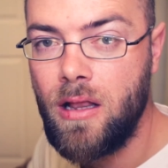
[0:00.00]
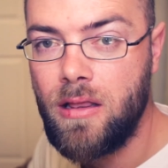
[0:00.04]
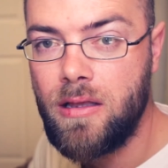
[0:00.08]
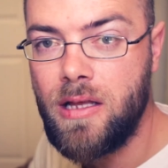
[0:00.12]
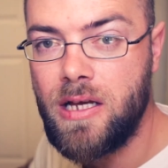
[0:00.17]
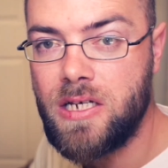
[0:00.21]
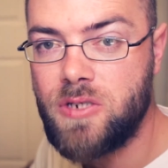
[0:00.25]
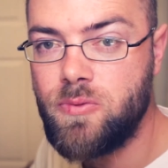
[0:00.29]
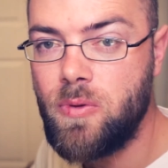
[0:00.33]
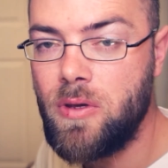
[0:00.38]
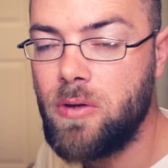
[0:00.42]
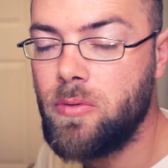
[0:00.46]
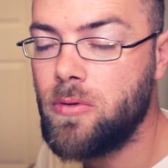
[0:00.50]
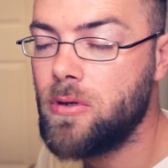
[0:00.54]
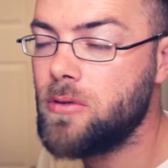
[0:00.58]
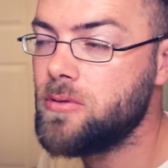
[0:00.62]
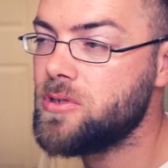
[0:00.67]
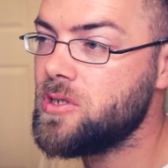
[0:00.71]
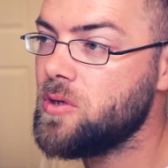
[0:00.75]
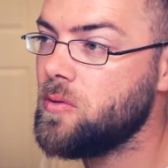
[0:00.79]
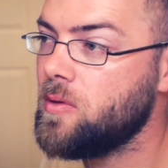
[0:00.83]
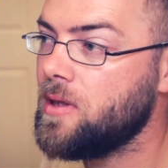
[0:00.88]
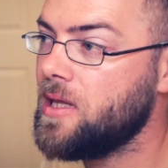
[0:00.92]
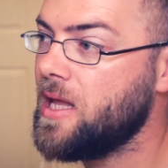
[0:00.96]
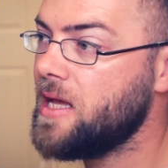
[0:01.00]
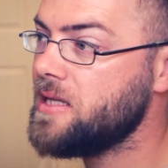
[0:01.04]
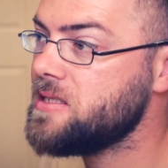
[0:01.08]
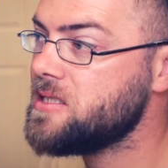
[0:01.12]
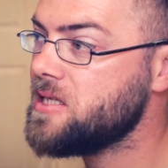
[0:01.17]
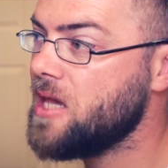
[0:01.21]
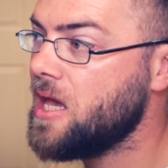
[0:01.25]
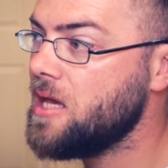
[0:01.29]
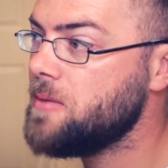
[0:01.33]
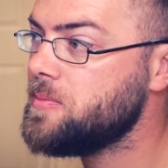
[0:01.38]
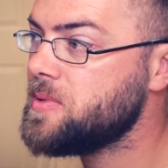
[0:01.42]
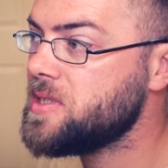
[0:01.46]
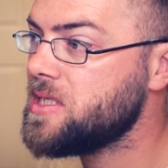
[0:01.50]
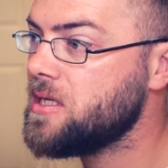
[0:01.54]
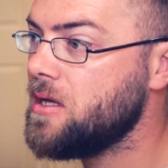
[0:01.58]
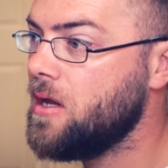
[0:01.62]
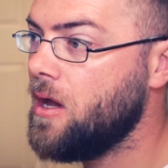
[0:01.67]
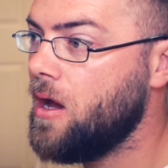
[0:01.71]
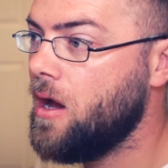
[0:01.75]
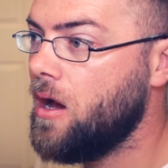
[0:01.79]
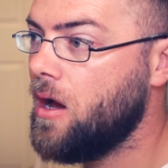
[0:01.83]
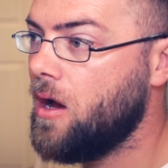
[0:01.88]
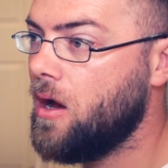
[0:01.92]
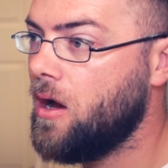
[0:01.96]
Last week when I was shooting landscapes,
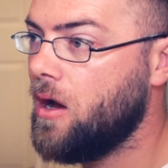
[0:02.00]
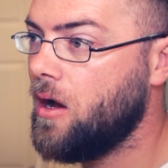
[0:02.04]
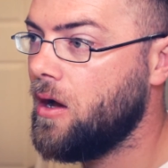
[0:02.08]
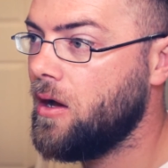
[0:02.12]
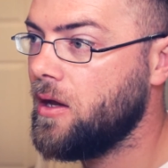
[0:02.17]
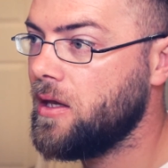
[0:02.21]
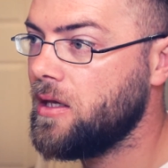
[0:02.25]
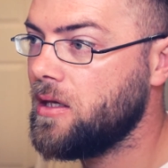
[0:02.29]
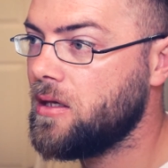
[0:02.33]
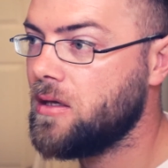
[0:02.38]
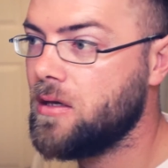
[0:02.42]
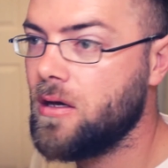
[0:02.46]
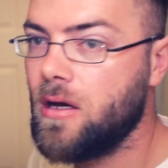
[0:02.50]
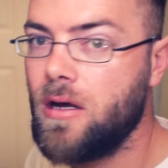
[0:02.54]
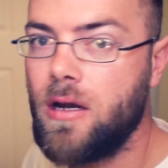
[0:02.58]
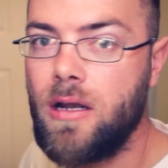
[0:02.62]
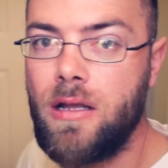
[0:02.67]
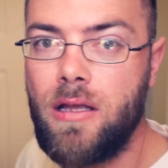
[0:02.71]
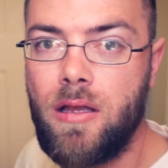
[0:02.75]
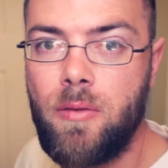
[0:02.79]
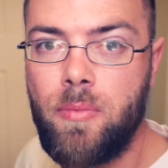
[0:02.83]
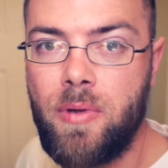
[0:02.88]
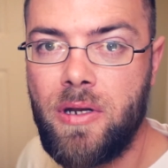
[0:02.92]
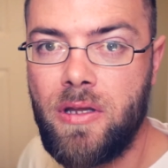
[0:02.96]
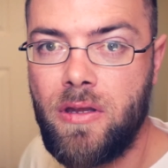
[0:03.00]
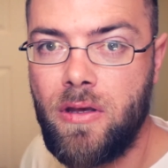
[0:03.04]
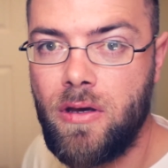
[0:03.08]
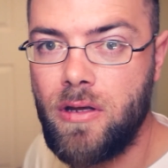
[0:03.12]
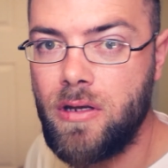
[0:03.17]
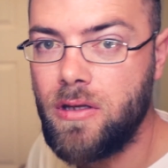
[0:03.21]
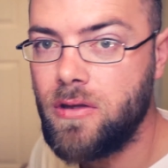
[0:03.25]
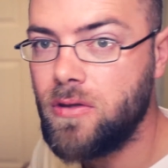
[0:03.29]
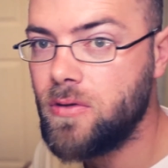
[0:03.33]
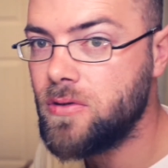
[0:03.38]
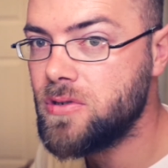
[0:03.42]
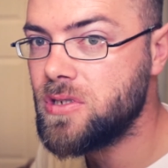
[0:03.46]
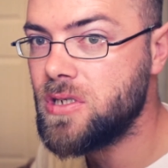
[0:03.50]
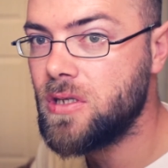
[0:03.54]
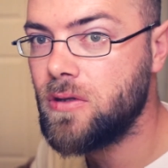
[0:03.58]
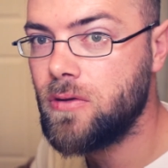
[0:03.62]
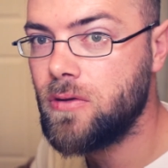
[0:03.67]
I got a little bit of kind of dust